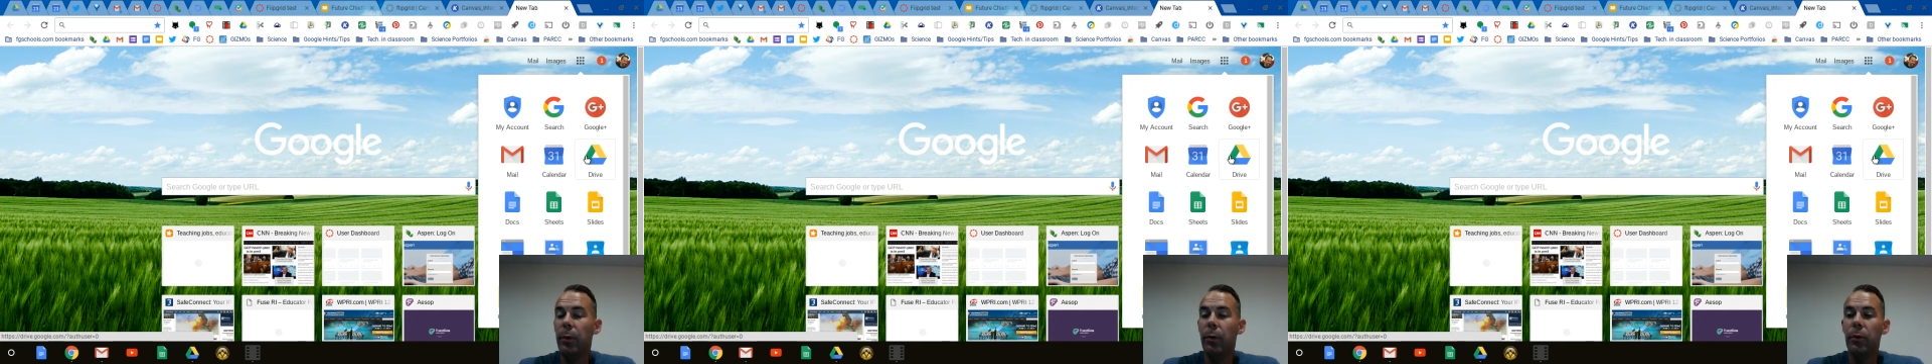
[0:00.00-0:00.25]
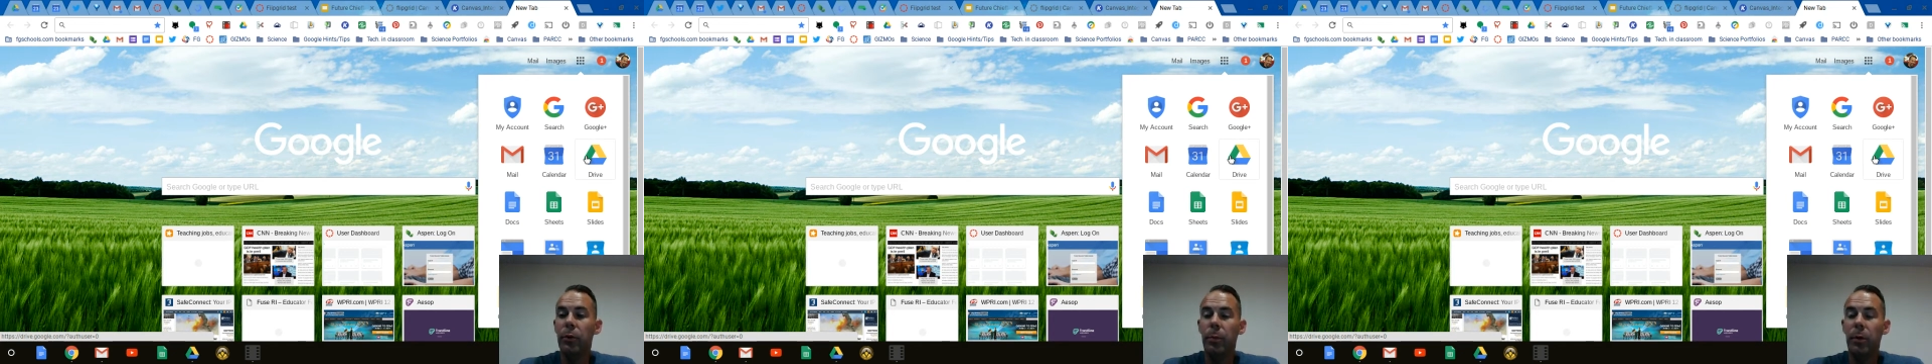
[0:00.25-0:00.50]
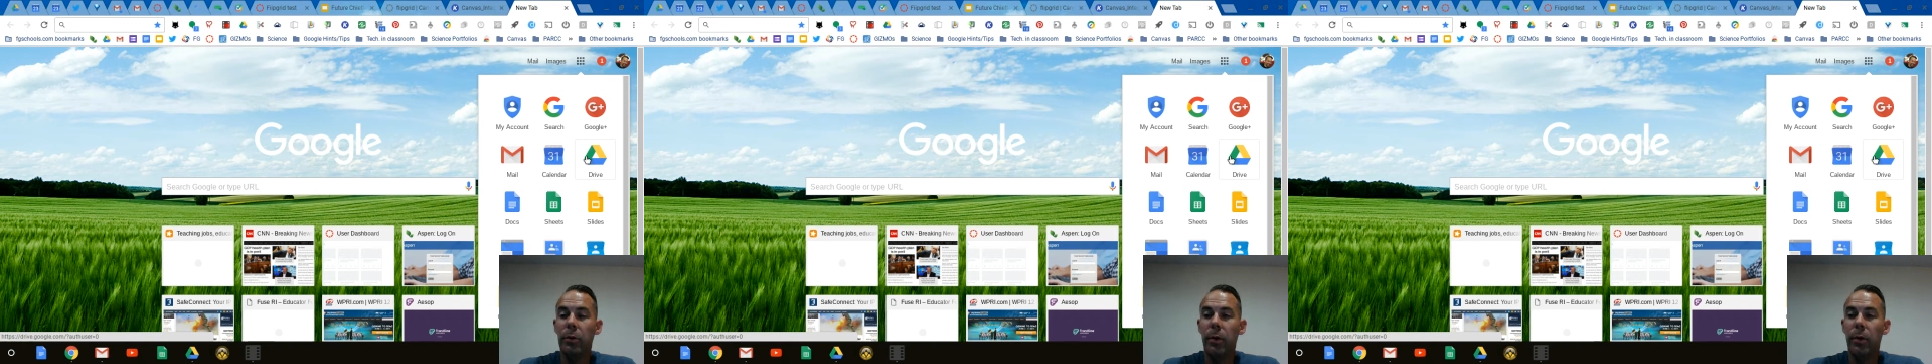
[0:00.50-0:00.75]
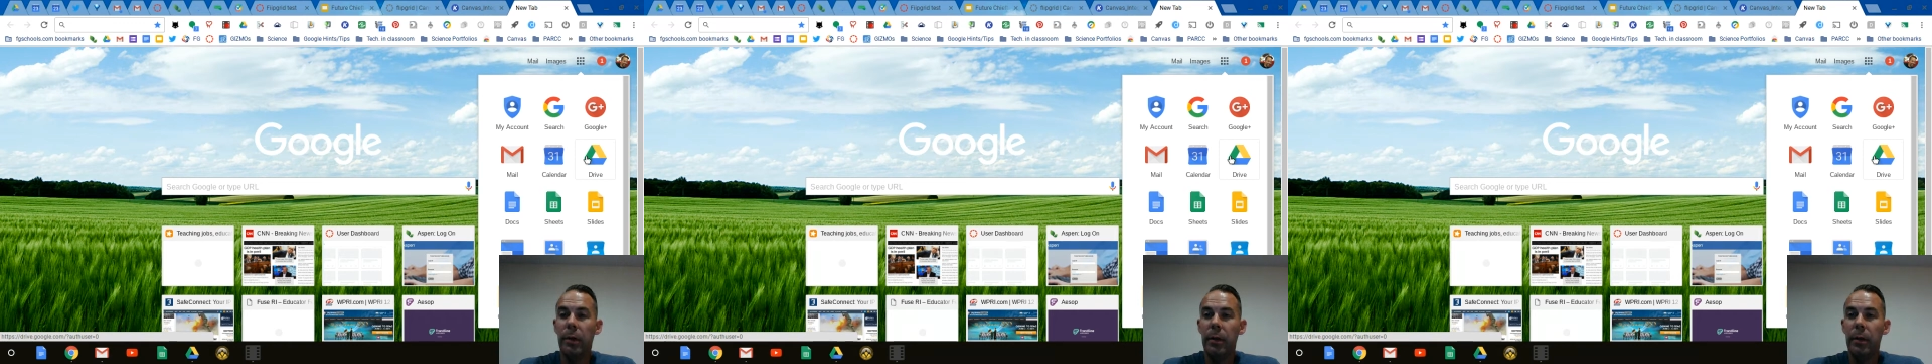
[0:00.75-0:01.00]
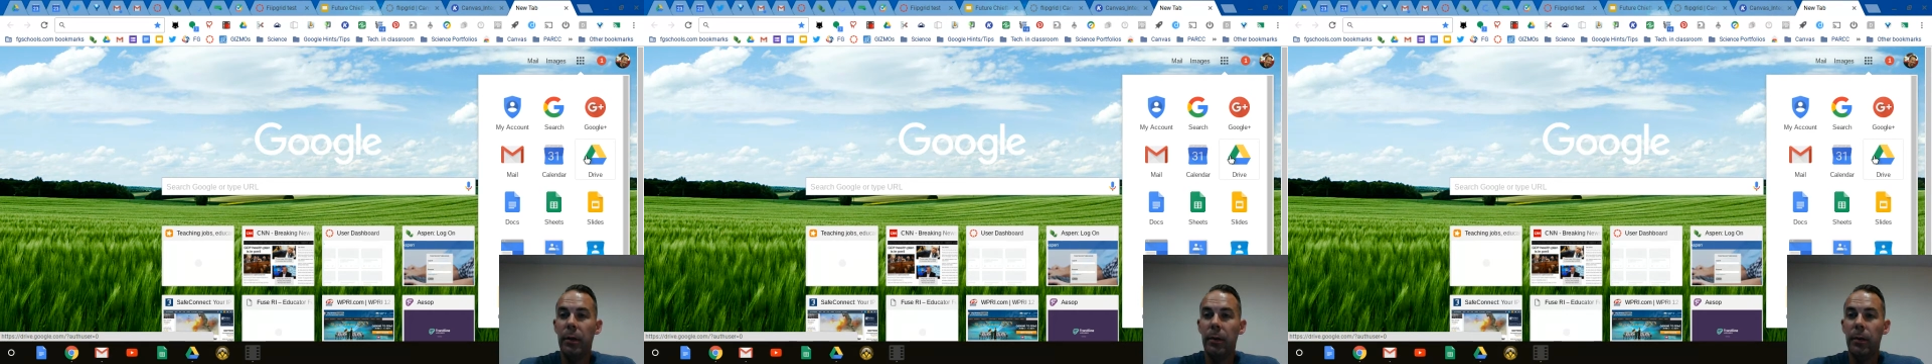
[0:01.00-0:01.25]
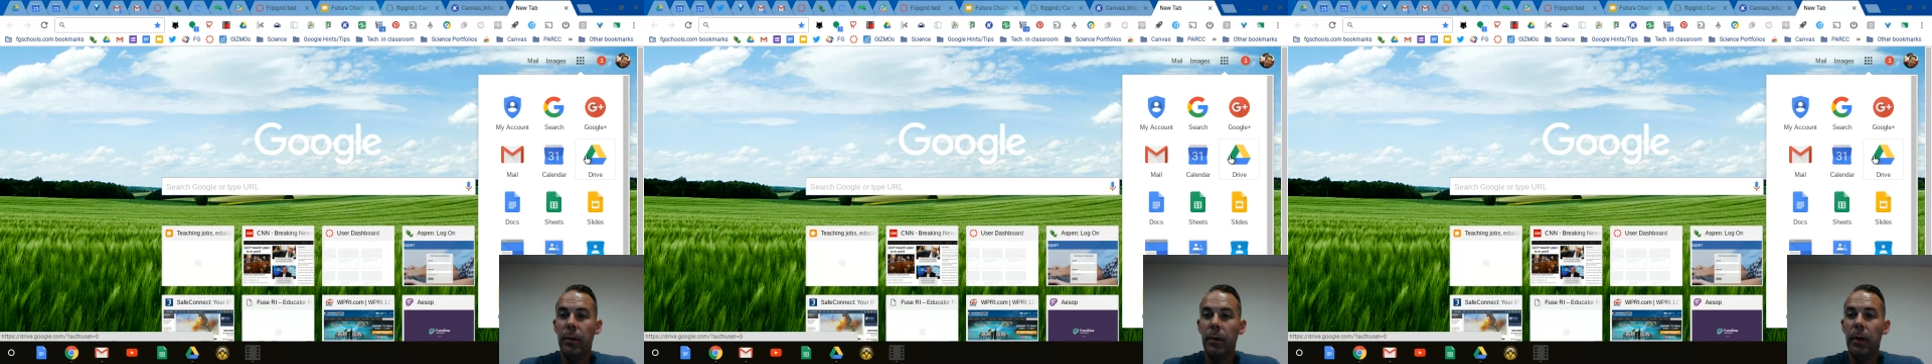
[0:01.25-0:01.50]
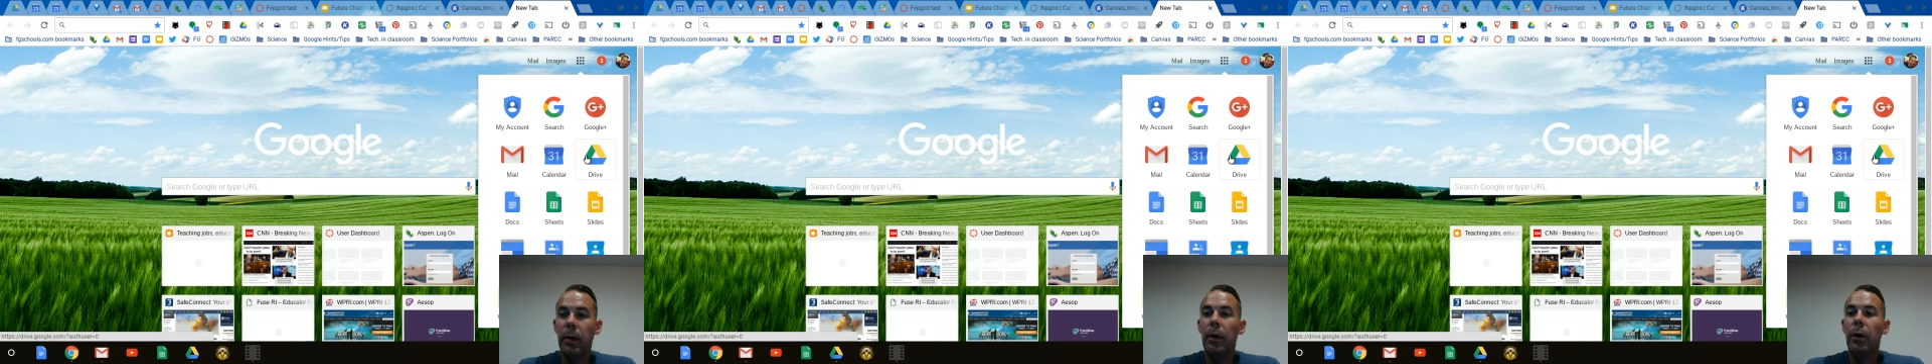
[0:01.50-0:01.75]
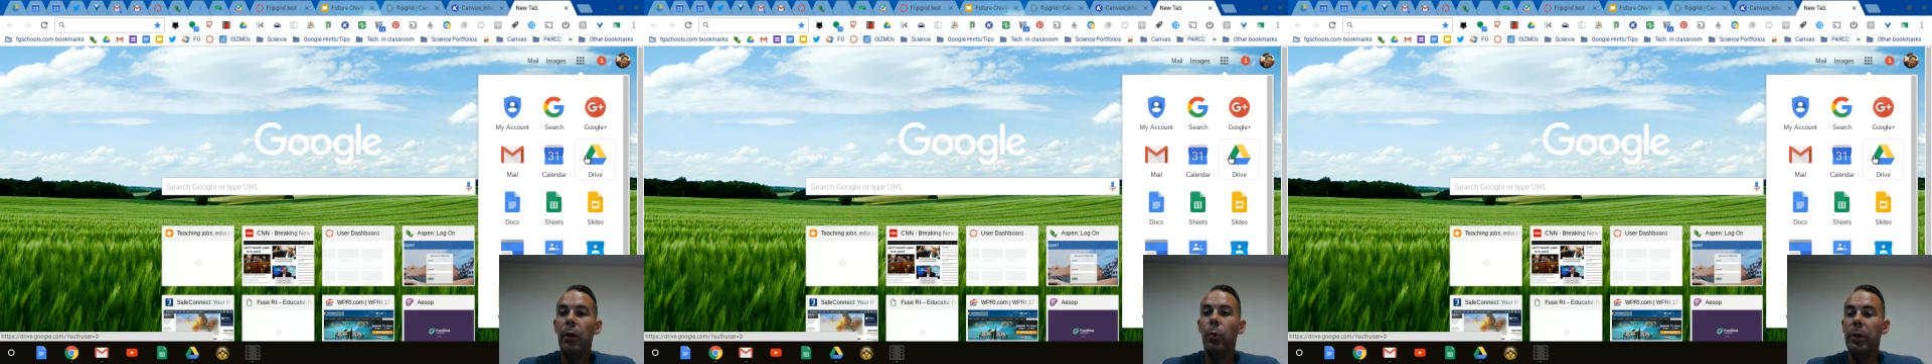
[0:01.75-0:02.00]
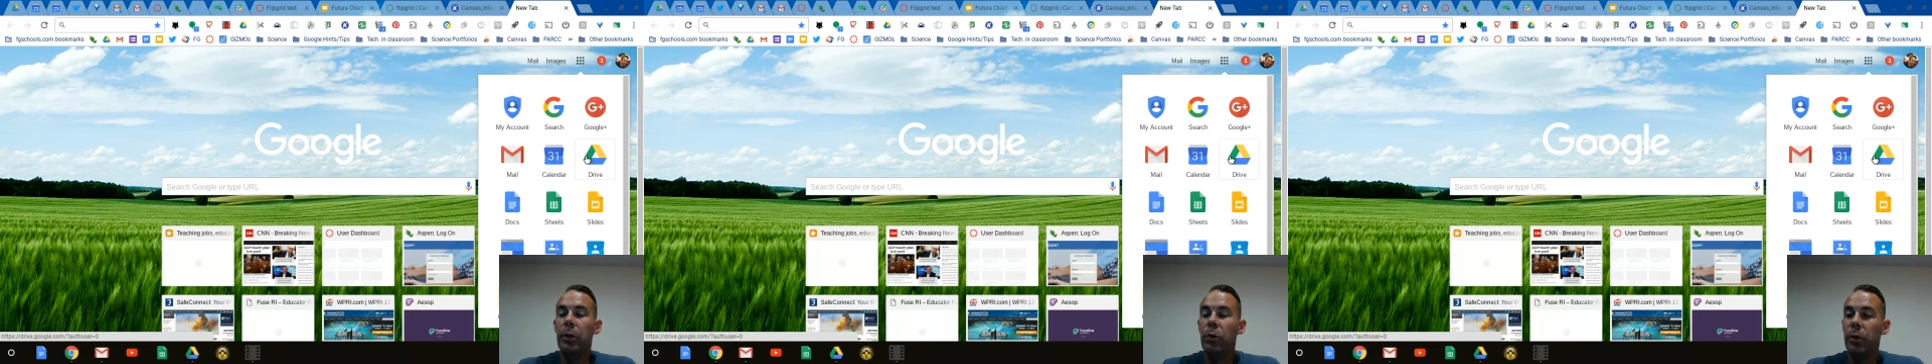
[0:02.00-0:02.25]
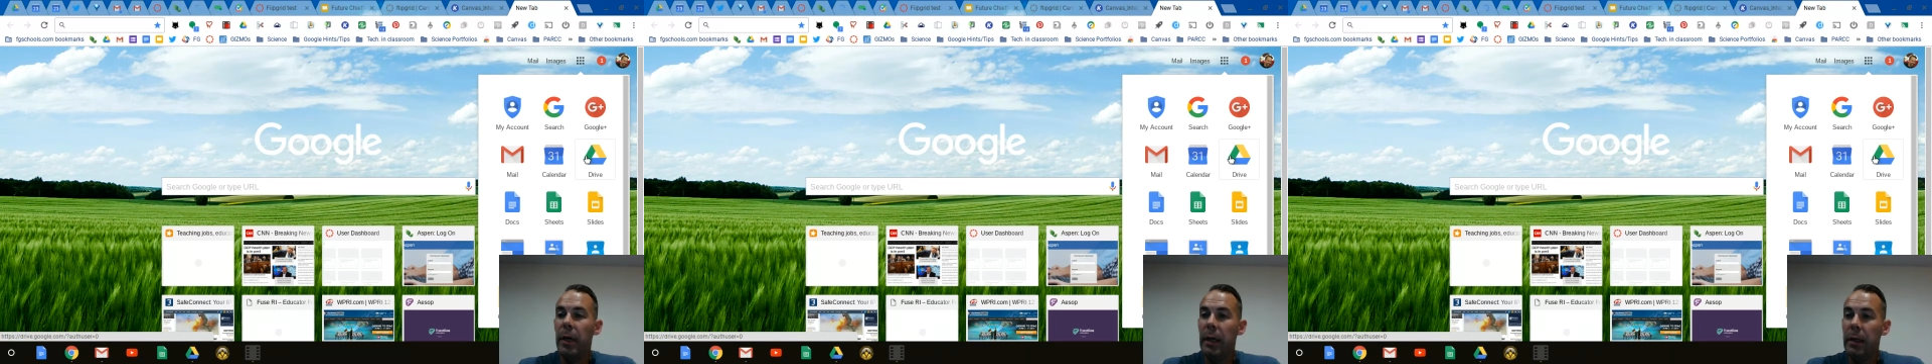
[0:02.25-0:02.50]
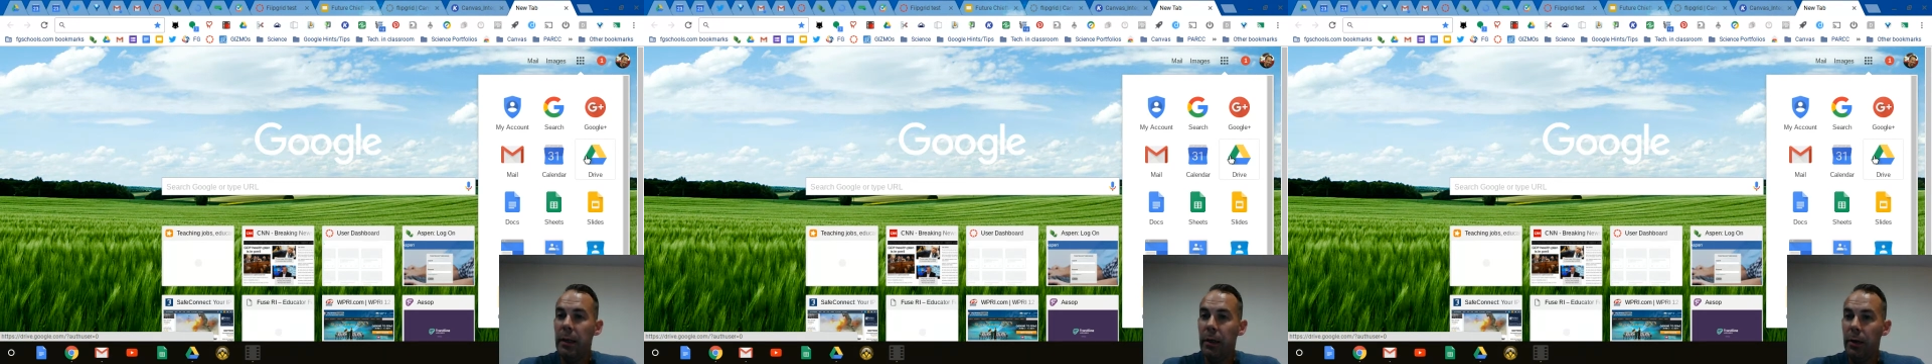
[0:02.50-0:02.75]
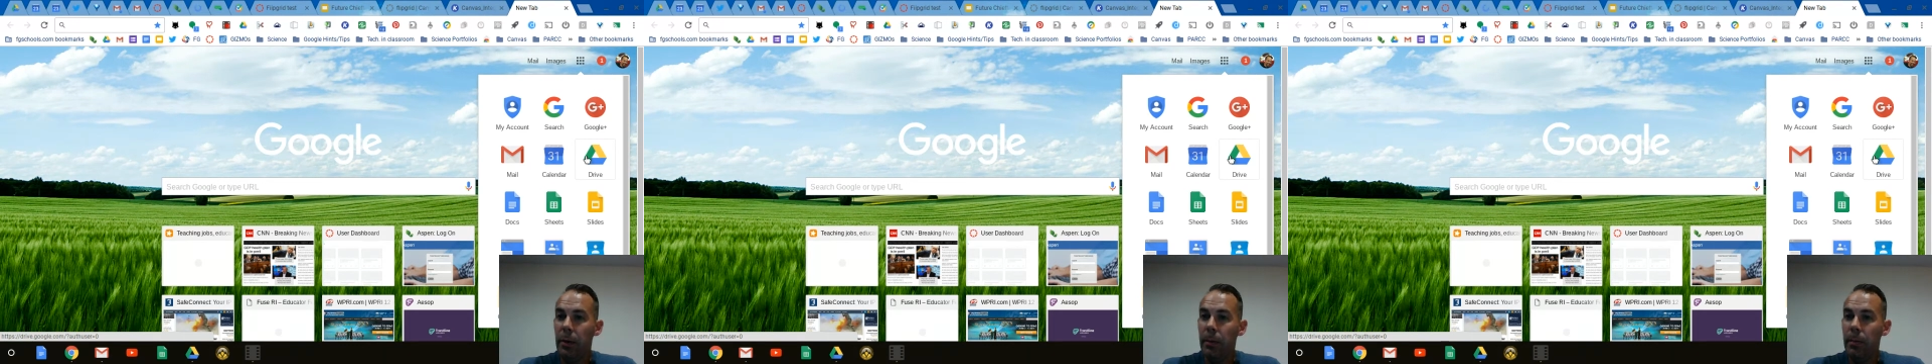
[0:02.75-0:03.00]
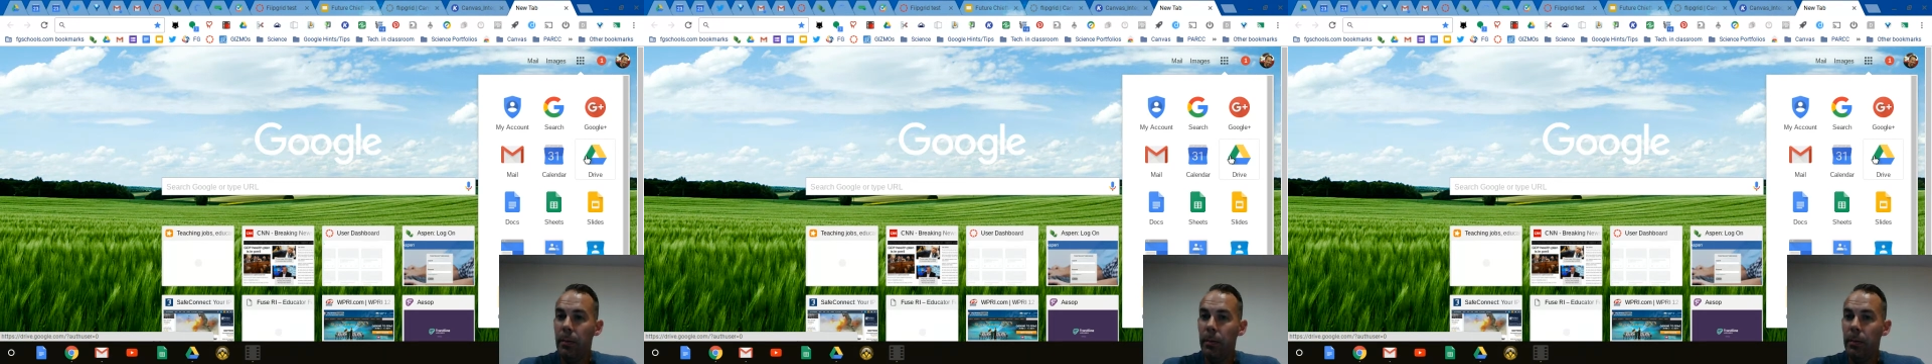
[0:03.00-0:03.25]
will also be created here. We create here,